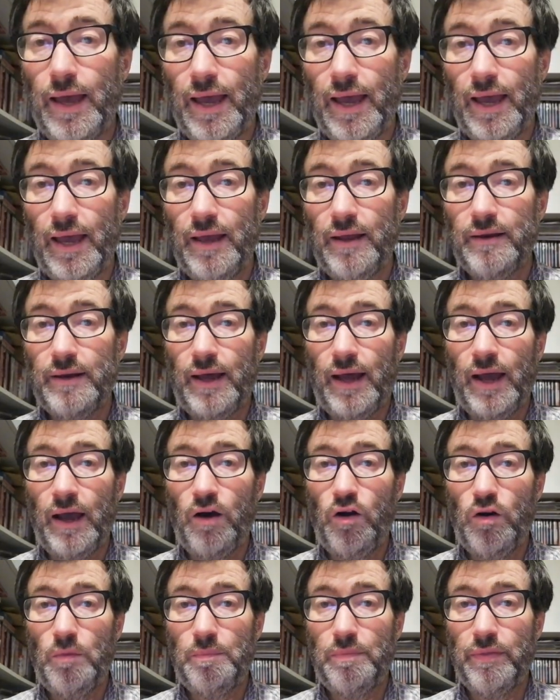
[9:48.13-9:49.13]
And I
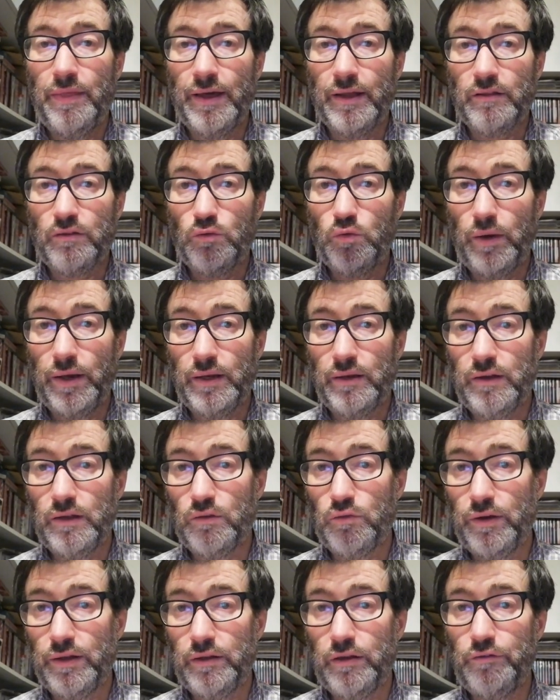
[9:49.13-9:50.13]
hope that
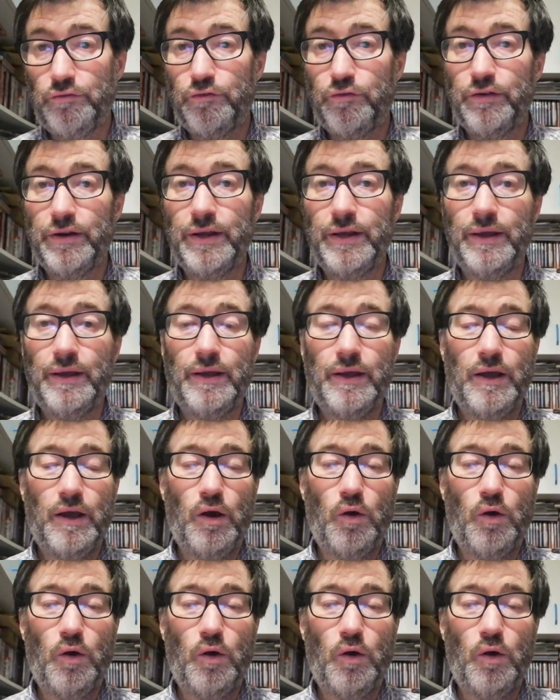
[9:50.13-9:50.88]
2023